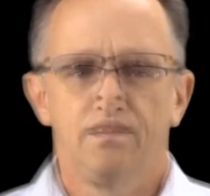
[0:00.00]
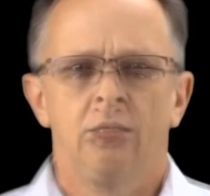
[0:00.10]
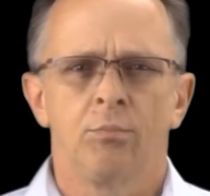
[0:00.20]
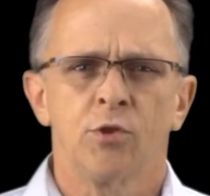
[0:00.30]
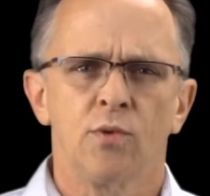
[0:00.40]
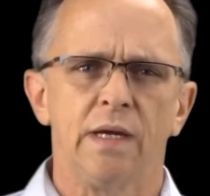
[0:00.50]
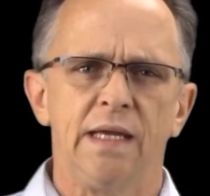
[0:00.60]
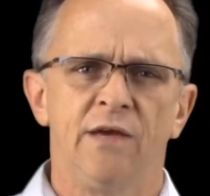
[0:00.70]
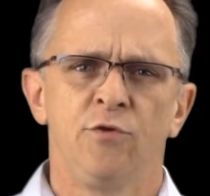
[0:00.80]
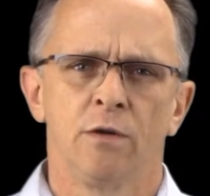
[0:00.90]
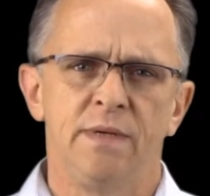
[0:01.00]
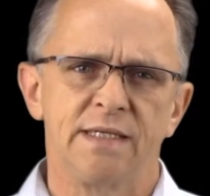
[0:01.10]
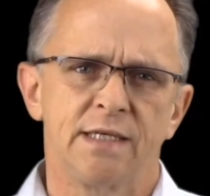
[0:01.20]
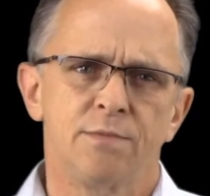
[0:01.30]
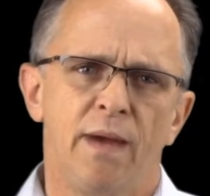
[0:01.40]
Number 3, if you're a
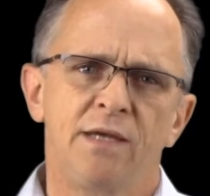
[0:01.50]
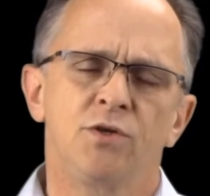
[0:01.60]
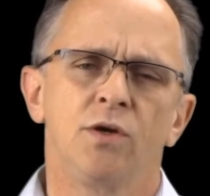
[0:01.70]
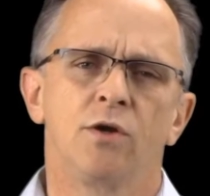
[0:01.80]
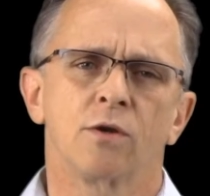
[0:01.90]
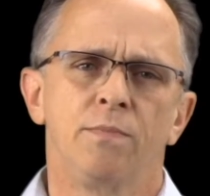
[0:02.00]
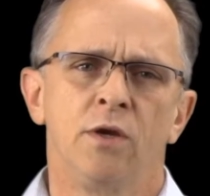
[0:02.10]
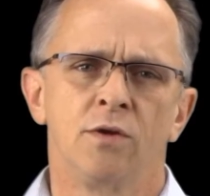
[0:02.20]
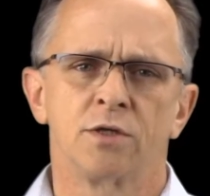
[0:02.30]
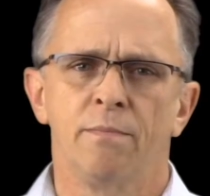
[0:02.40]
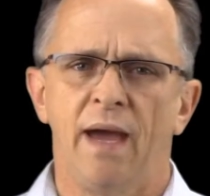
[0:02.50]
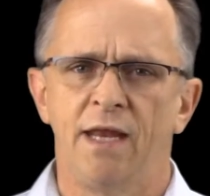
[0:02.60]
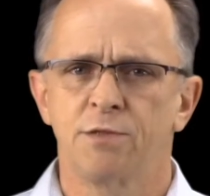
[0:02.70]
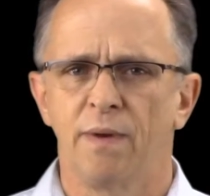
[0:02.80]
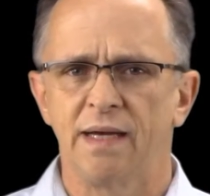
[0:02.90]
business, make sure your computers are
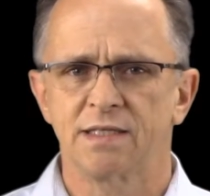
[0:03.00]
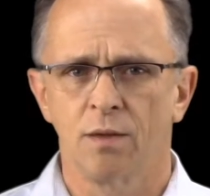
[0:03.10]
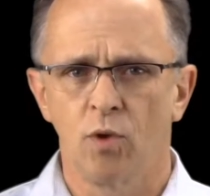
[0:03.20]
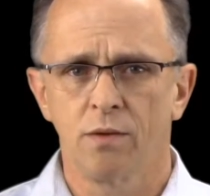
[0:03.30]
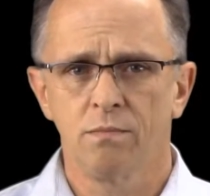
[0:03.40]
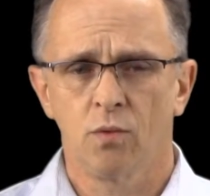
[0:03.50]
managed by someone